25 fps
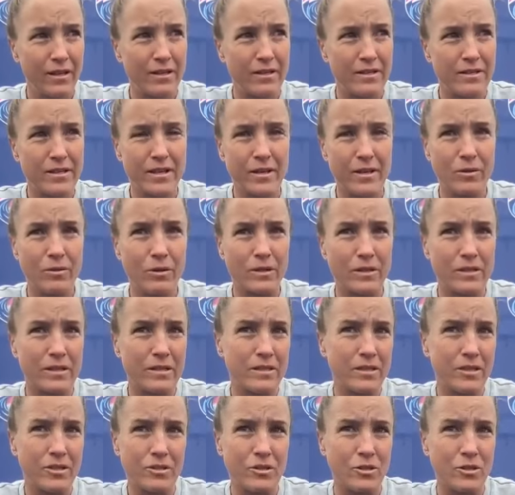until a
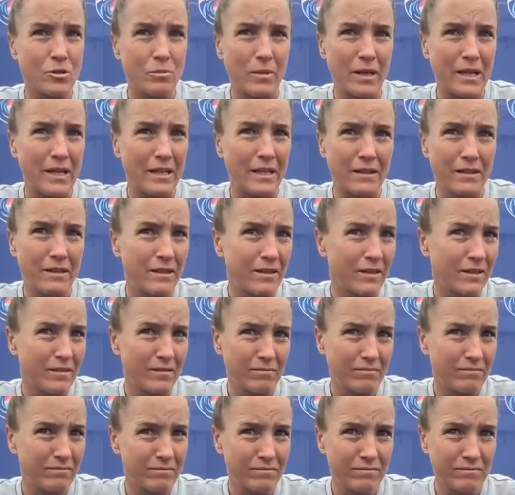decision is made that,
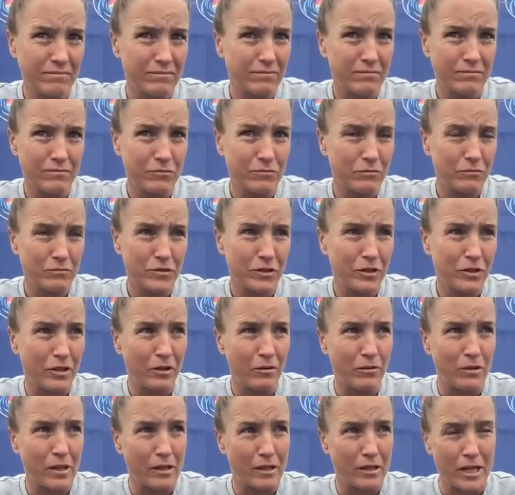you
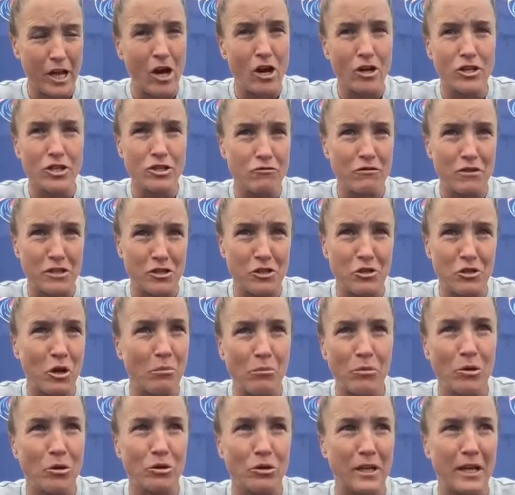know, that the answer is
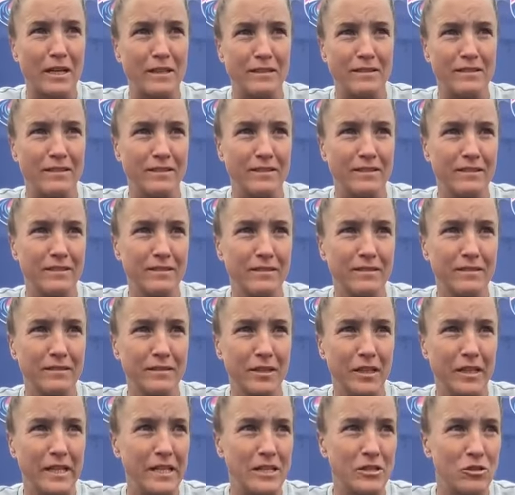not more guns,
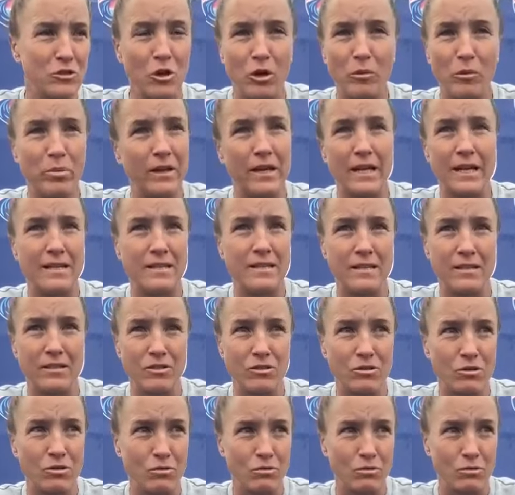and it's not police in
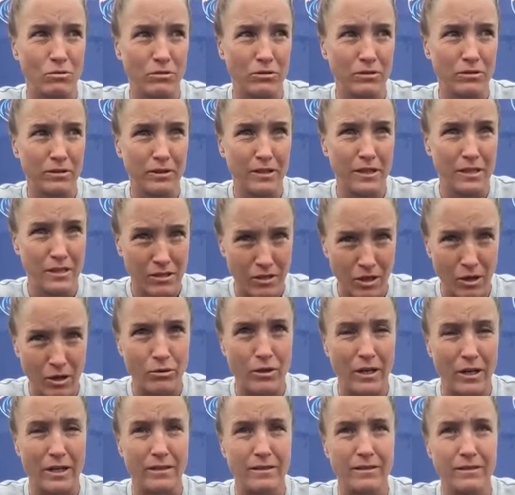schools, it's
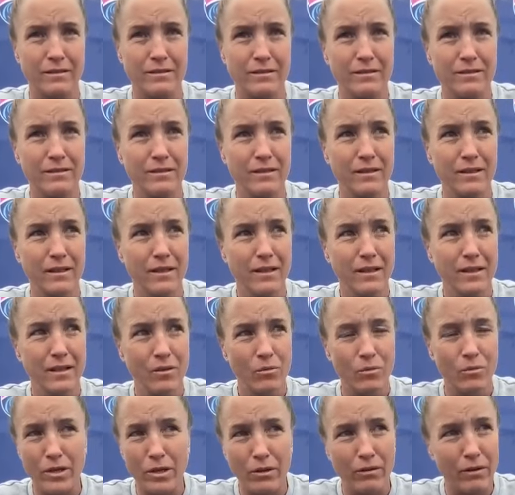no guns.
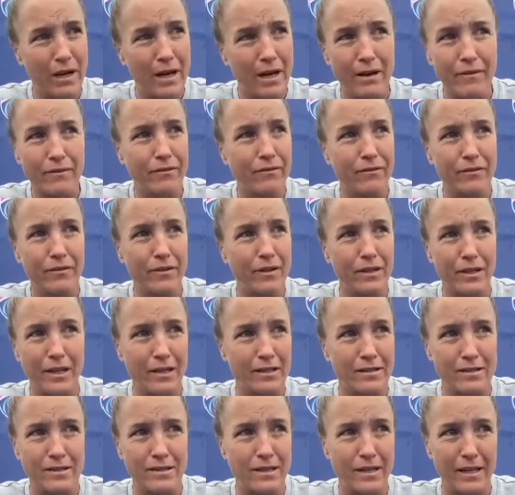We don't have
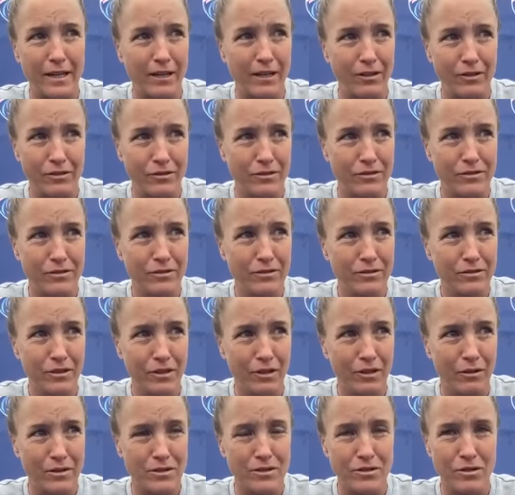guns in England.
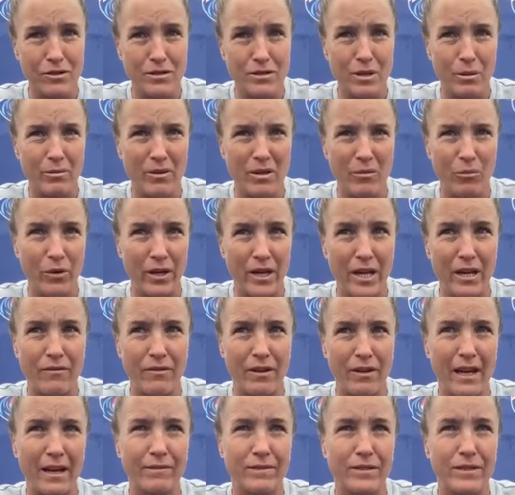You know, it's not something we
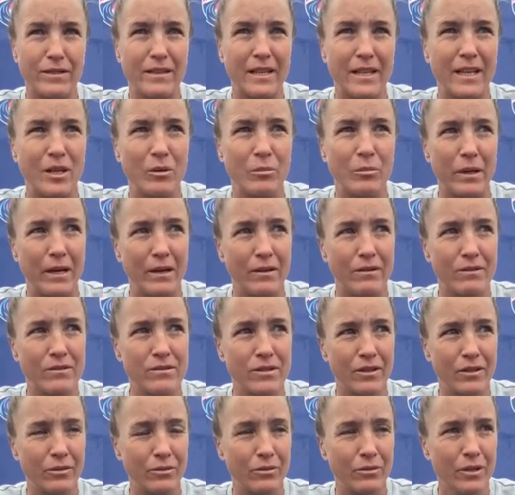even have to think about.
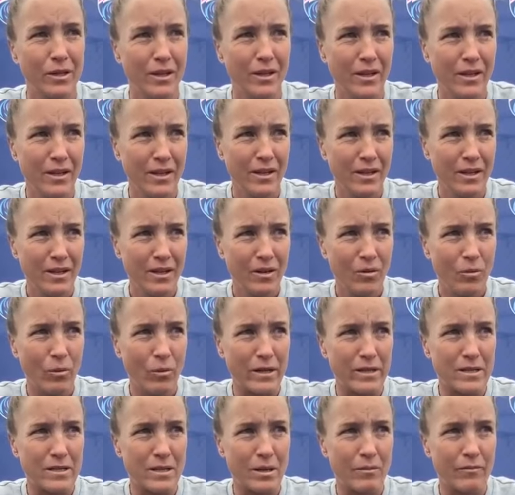So
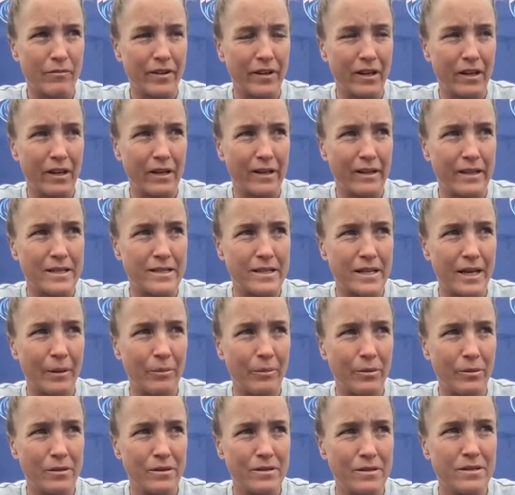when something like this
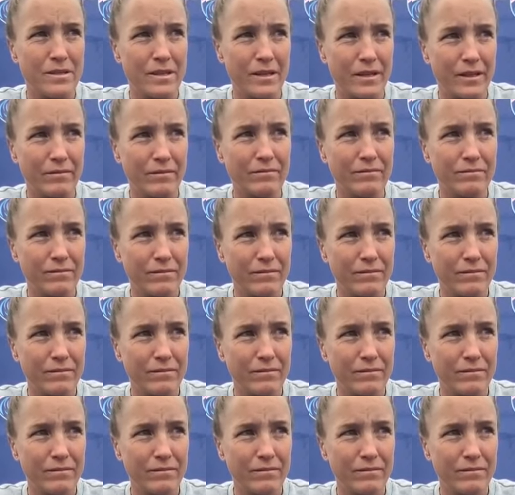happens, it